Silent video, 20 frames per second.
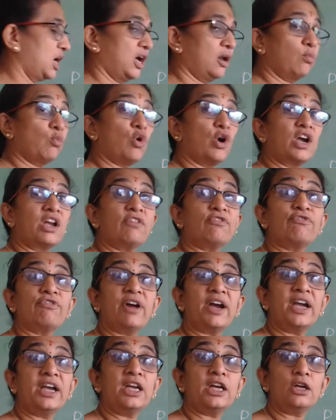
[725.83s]
are
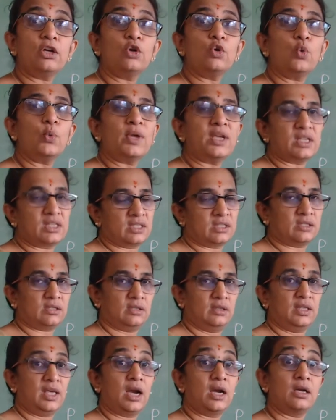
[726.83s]
modified into wings.
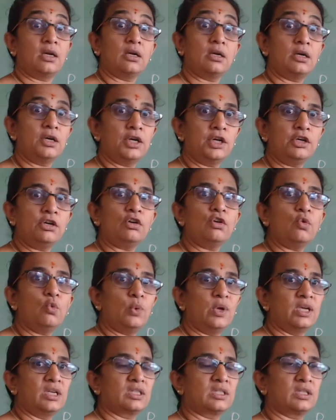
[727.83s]
They are turned into
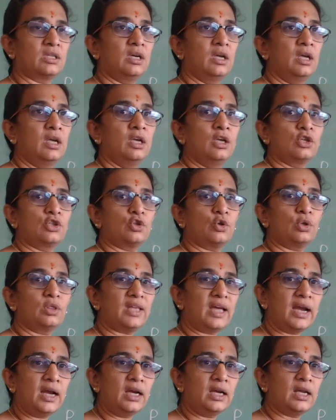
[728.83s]
wings so
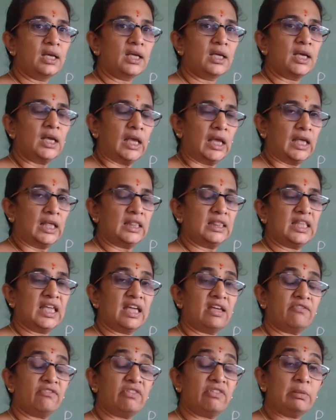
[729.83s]
that
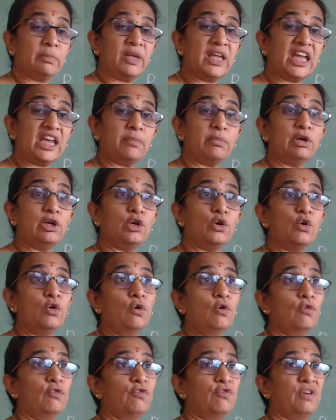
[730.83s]
they will be able
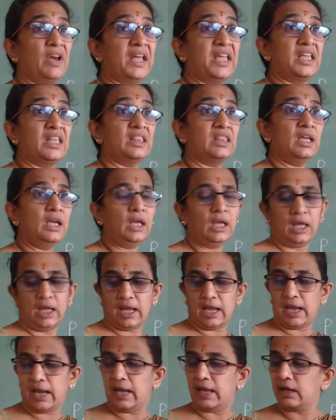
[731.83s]
to fly in the
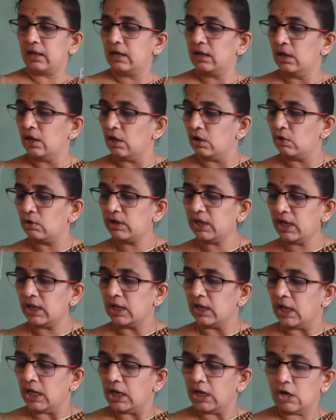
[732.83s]
air.
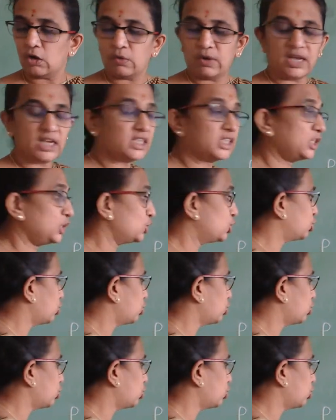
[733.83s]
Okay, now next,